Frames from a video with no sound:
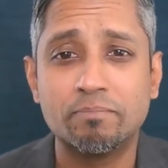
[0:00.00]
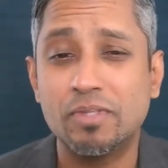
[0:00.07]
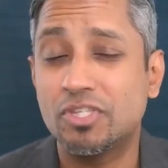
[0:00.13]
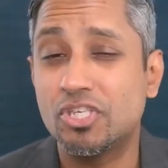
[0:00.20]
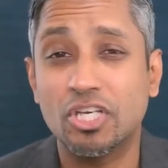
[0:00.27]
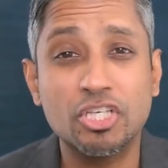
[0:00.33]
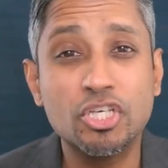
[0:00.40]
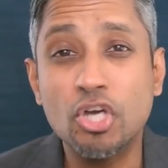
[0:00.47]

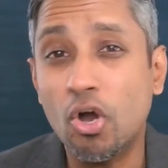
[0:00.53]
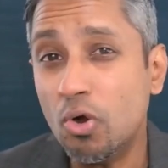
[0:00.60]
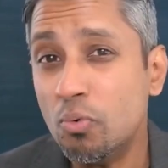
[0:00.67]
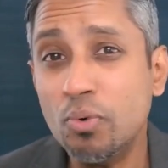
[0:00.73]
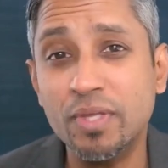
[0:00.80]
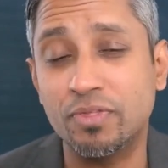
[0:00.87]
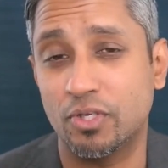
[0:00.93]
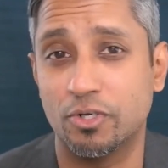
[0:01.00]
to go
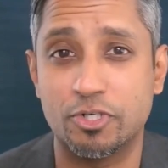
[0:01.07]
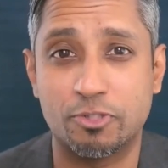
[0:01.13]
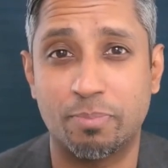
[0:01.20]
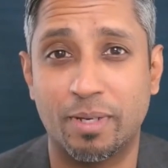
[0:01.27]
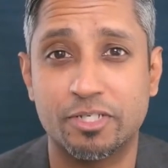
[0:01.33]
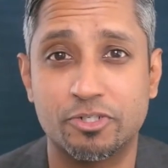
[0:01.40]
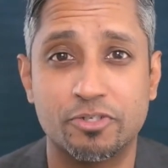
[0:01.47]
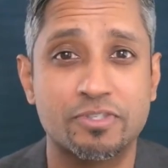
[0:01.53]
with your
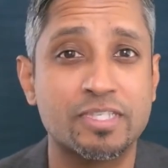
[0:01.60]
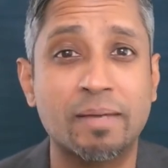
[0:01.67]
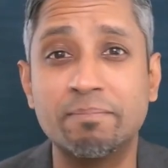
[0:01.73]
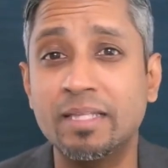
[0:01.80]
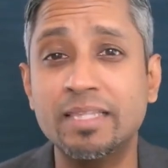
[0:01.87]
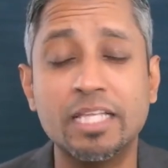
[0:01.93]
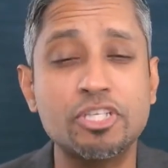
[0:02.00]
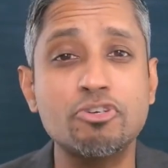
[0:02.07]
special,
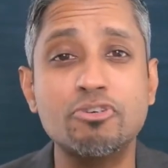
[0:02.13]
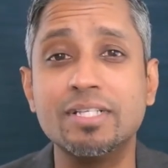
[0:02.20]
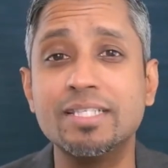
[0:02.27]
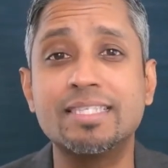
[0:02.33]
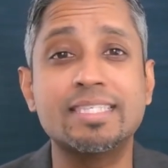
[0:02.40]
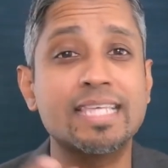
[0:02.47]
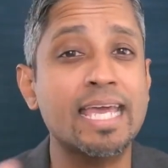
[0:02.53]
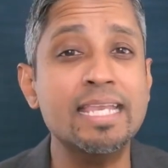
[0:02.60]
something that you can
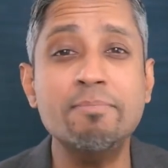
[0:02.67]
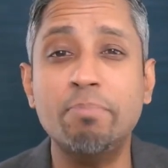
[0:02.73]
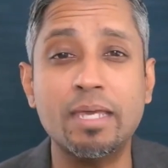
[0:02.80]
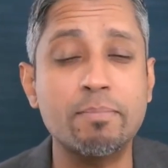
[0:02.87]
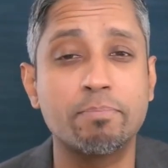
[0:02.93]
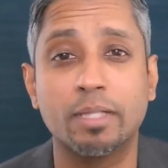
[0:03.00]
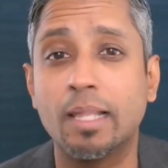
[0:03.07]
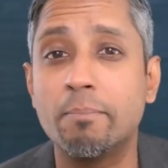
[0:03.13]
send
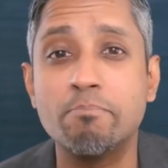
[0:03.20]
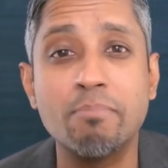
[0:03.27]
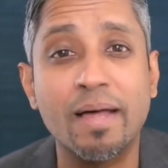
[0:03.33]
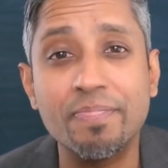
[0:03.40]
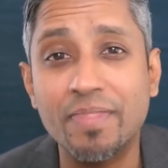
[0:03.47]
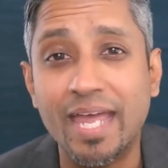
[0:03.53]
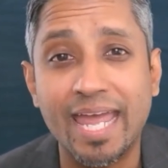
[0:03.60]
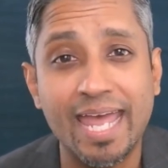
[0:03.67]
people a
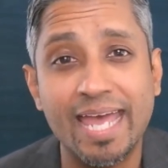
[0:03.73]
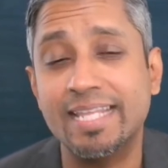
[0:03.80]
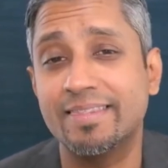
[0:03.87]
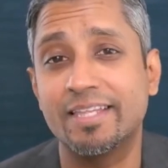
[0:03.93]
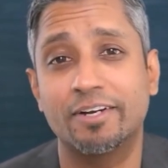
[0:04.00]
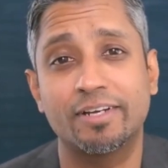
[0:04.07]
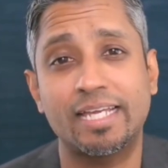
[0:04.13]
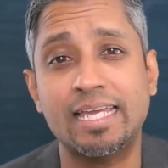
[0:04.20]
month ahead in
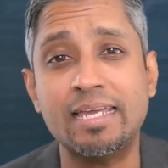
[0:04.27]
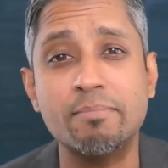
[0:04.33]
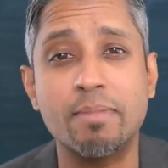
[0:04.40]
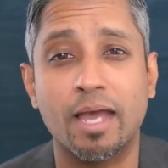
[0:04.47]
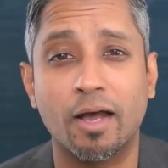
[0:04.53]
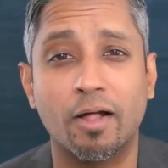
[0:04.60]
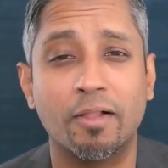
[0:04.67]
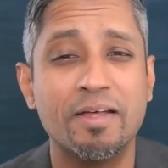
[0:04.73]
their
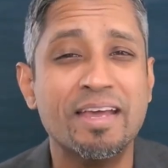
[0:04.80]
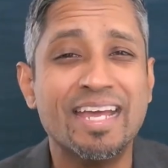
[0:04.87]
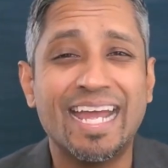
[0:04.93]
email.